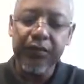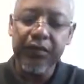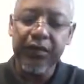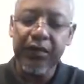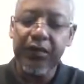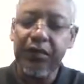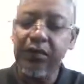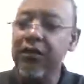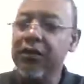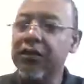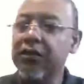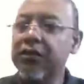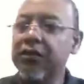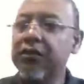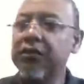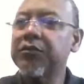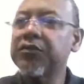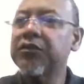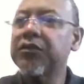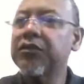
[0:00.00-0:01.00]

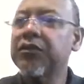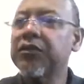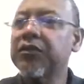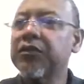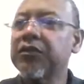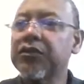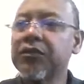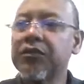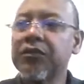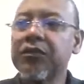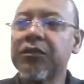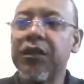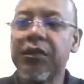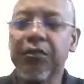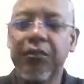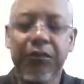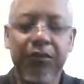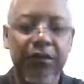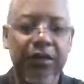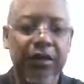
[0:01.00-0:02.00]
Let me see. Yeah,
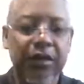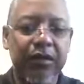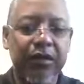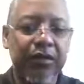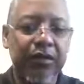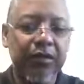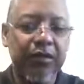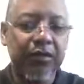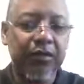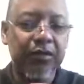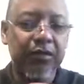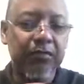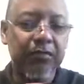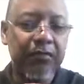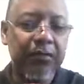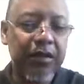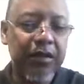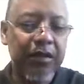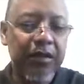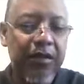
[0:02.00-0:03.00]
I got that in there.
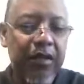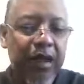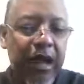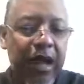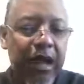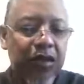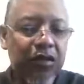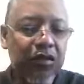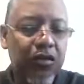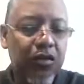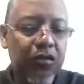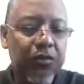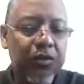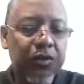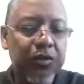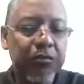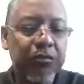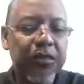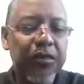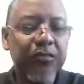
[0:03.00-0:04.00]
How long will
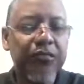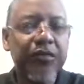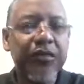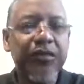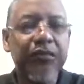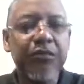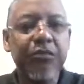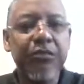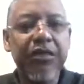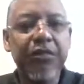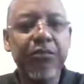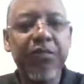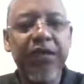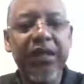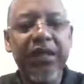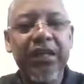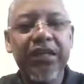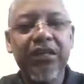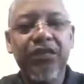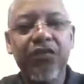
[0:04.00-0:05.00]
your benefits be
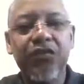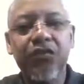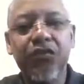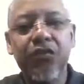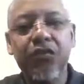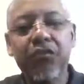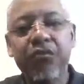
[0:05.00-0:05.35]
paid to you?